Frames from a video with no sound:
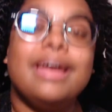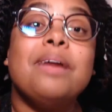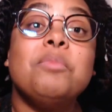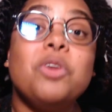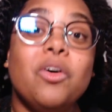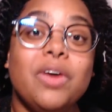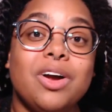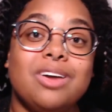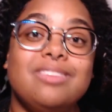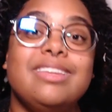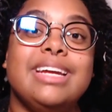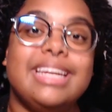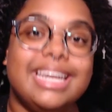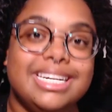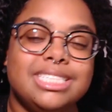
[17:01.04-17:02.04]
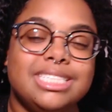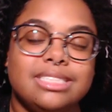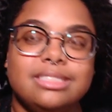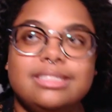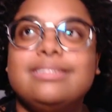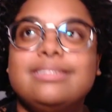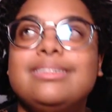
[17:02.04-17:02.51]
am going on vacation
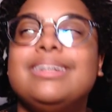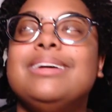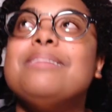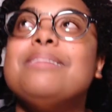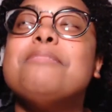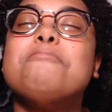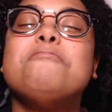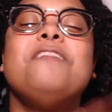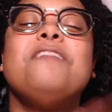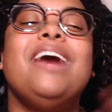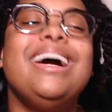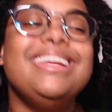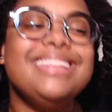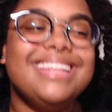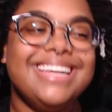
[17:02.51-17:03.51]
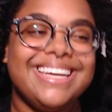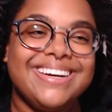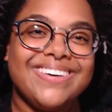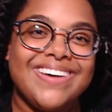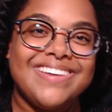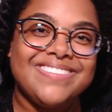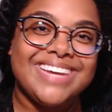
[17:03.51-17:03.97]
soon. I'm finally going